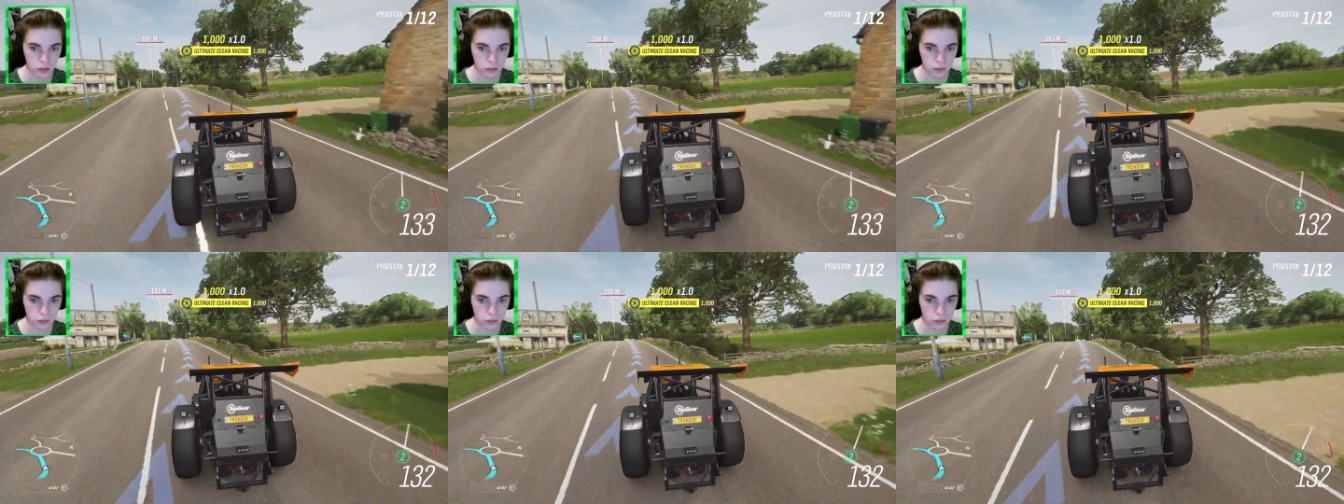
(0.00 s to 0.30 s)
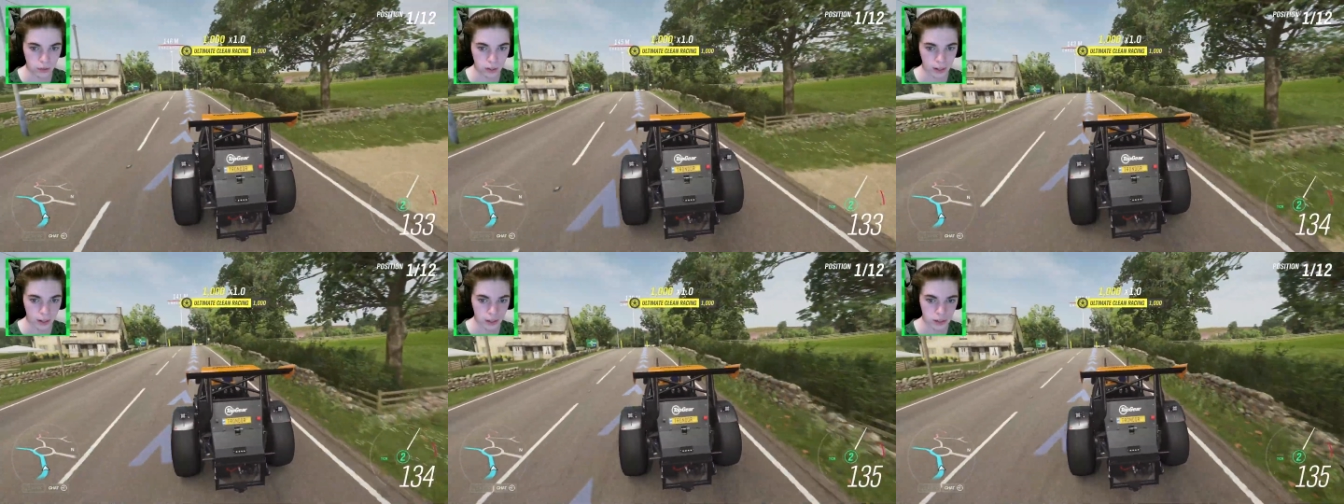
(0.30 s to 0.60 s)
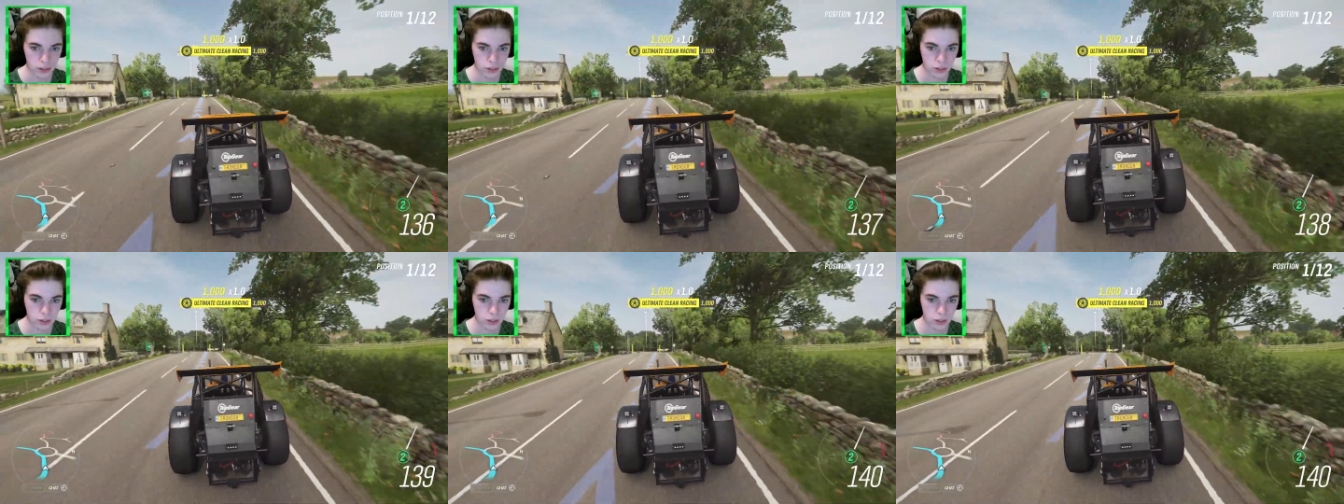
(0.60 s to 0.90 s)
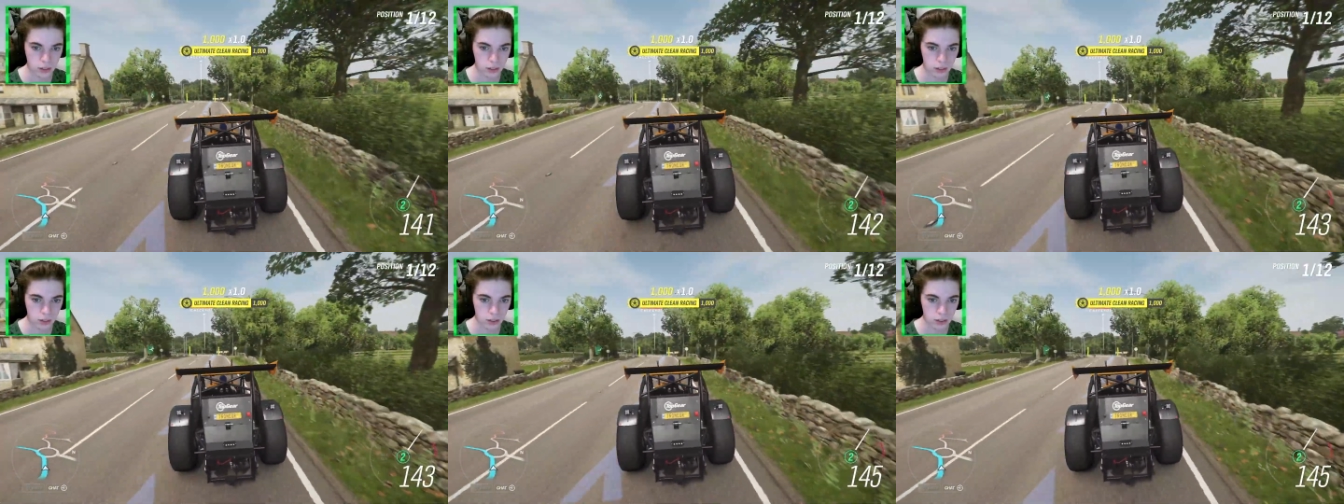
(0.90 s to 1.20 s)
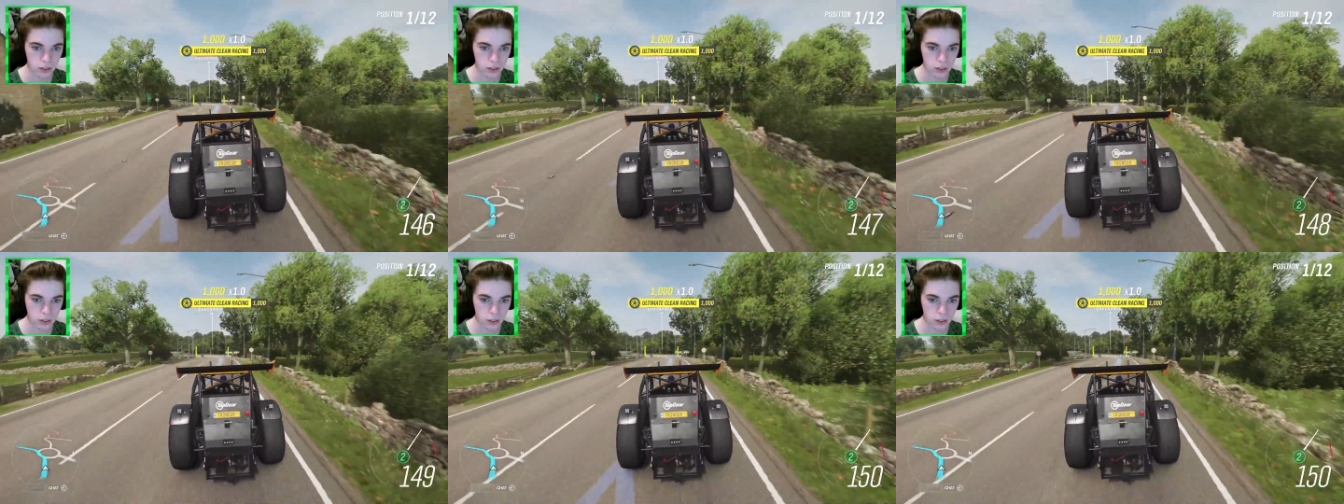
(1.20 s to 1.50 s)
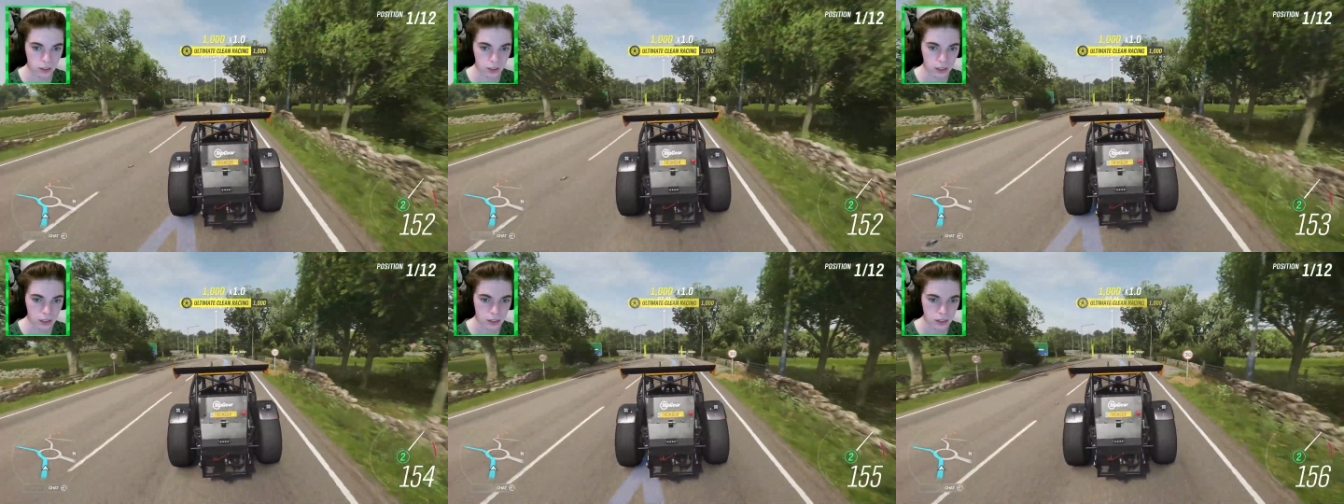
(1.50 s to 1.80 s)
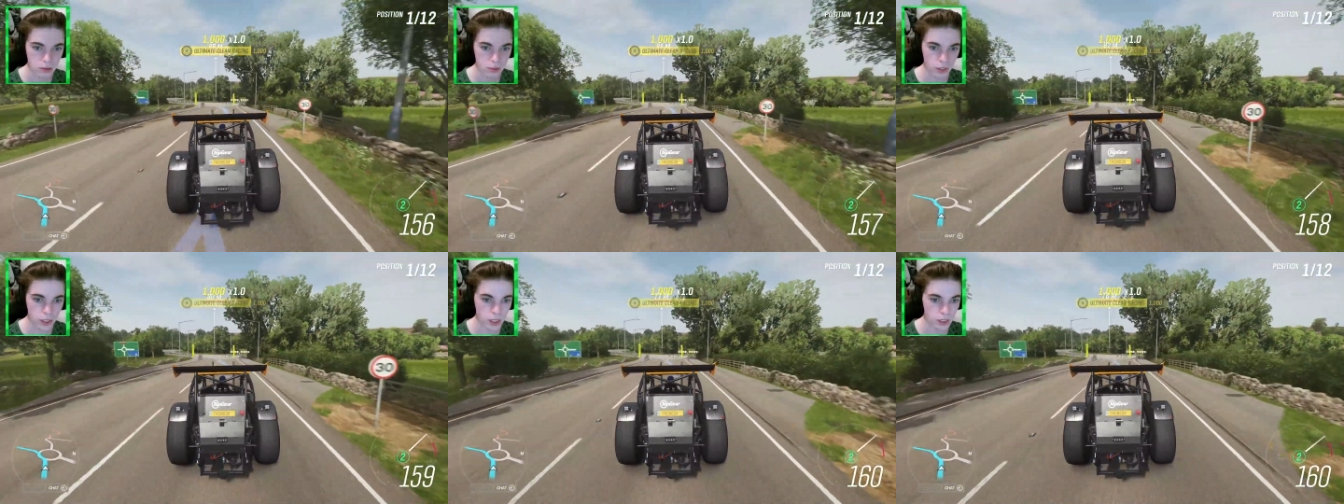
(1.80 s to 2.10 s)
for us and
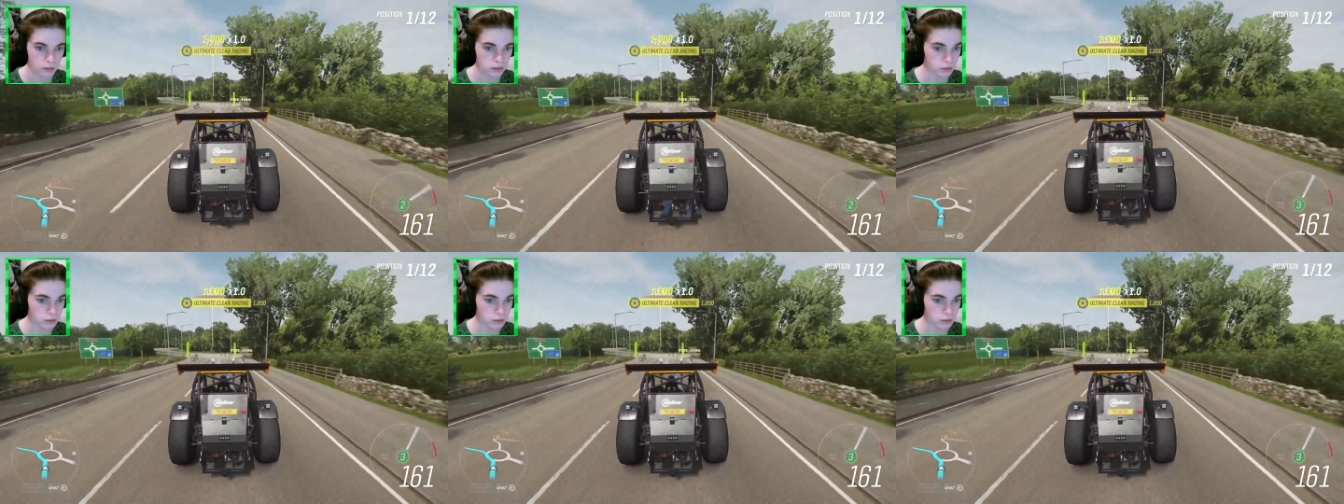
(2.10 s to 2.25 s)
sweet.